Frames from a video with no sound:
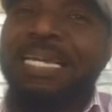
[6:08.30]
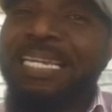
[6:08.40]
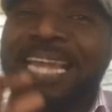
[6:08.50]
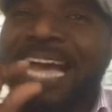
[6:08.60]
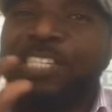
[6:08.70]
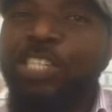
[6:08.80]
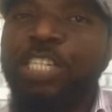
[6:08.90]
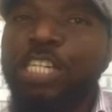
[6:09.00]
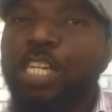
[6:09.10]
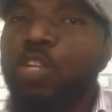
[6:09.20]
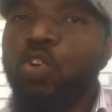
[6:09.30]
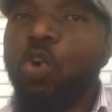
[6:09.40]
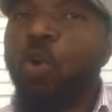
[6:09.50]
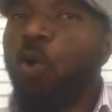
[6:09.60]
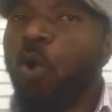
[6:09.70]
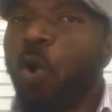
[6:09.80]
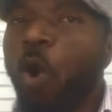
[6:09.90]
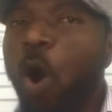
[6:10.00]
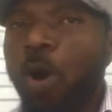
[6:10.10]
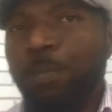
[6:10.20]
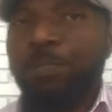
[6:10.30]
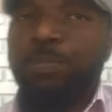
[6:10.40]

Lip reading: Na she no come.